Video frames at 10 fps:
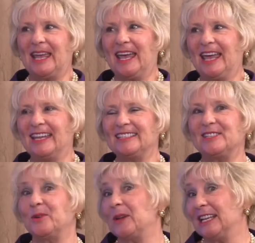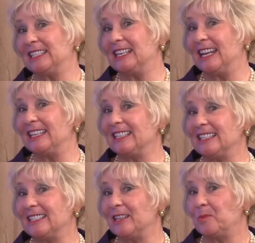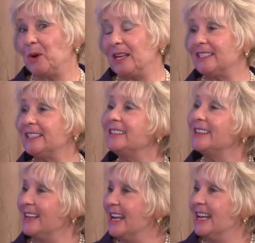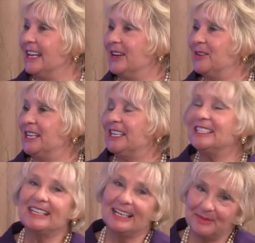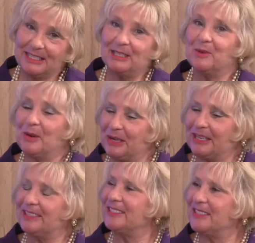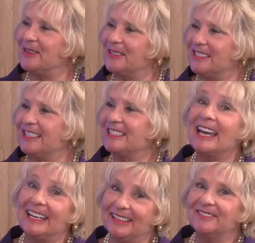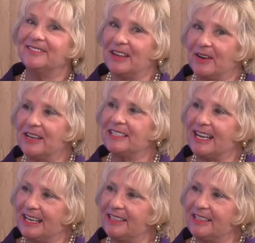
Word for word: And so 1986 to the present, here it is, and I'm still working. So it's exciting, very exciting.